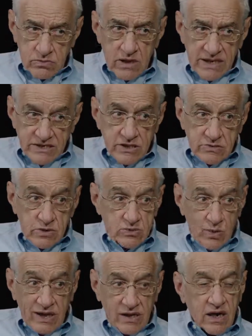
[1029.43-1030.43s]
Lasers was
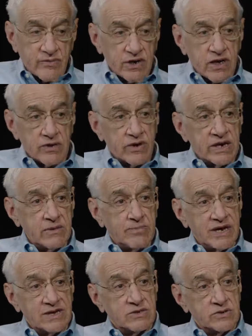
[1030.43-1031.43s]
well covered already
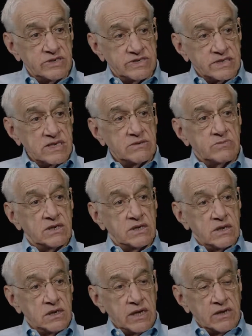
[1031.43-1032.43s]
by Tony Siegman
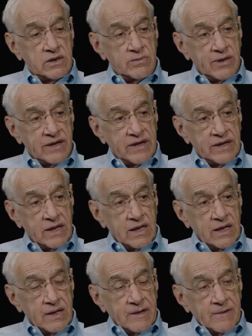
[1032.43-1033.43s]
and later by
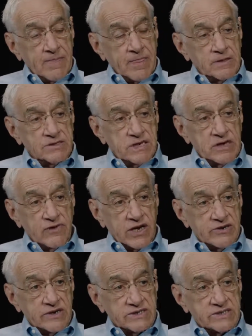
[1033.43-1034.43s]
Steve
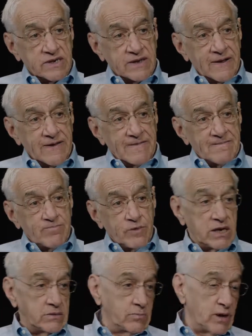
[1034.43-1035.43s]
Harris
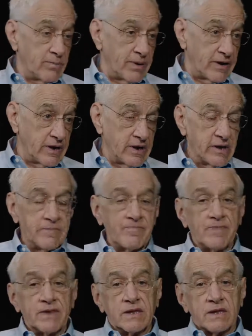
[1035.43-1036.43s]
and Bob Ayer,
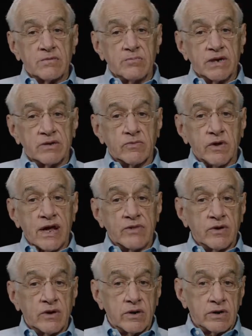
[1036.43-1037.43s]
but
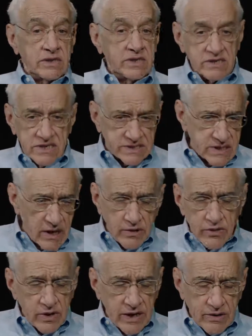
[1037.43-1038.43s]
rather in this
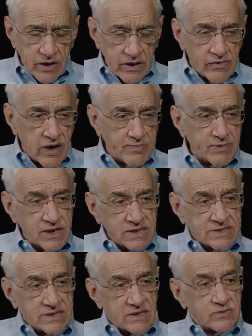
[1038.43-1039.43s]
other area of
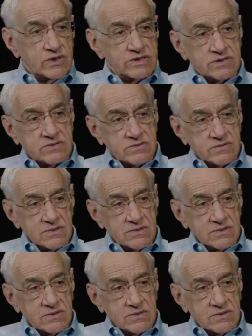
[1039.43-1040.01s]
optics that was